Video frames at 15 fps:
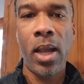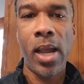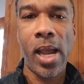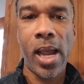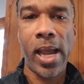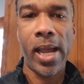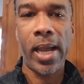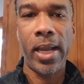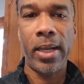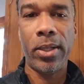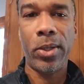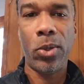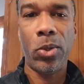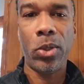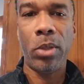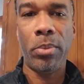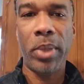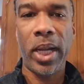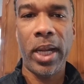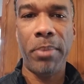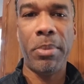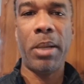and told them,
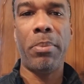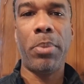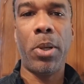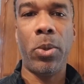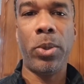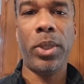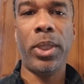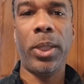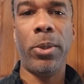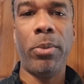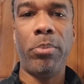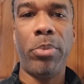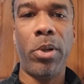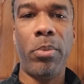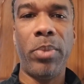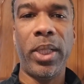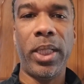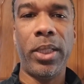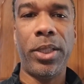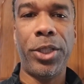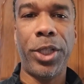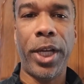hey, my power steering pump
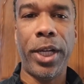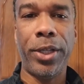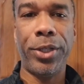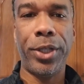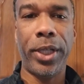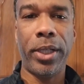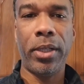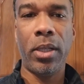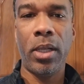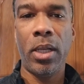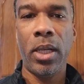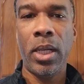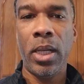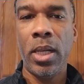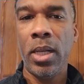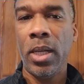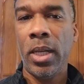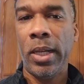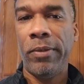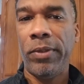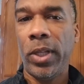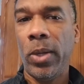needs changing,
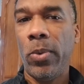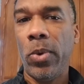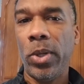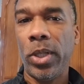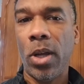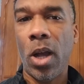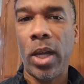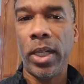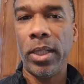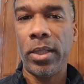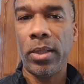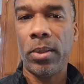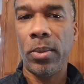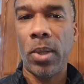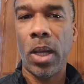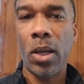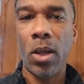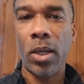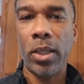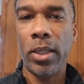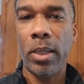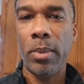if they weren't honest, a
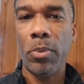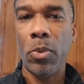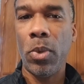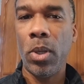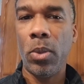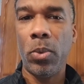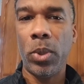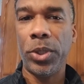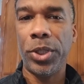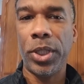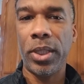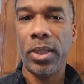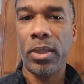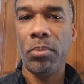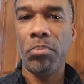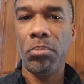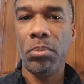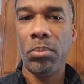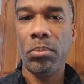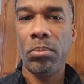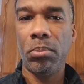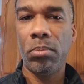lot of them will just
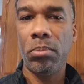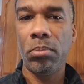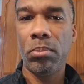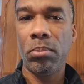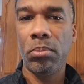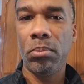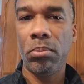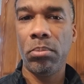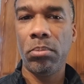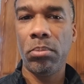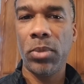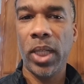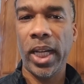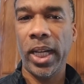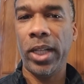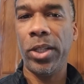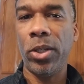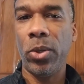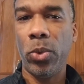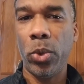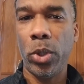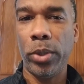take your
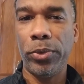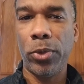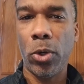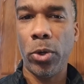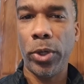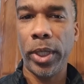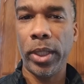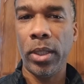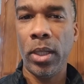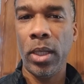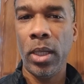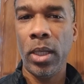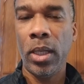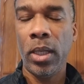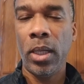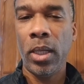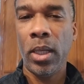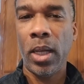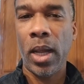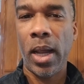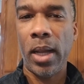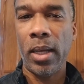word for it,
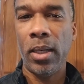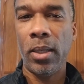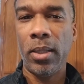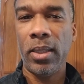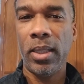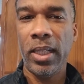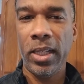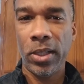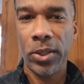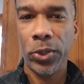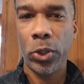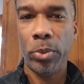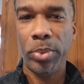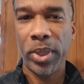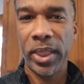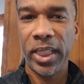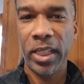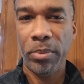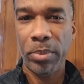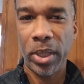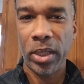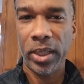see the
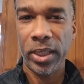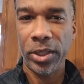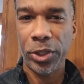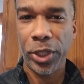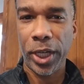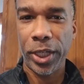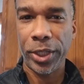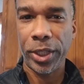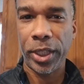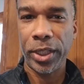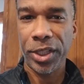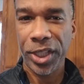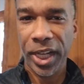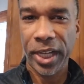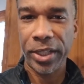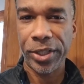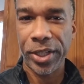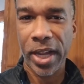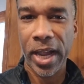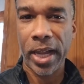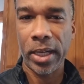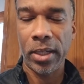serpentine belt needs changing, change
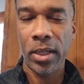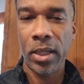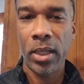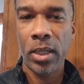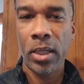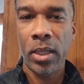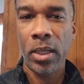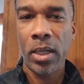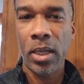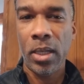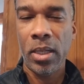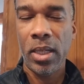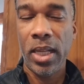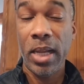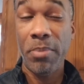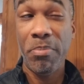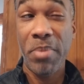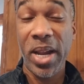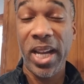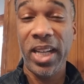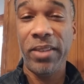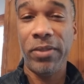that. They
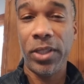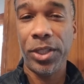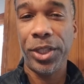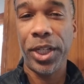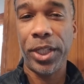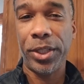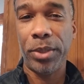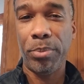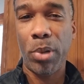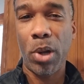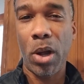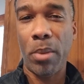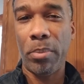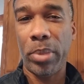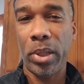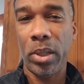may even change the pump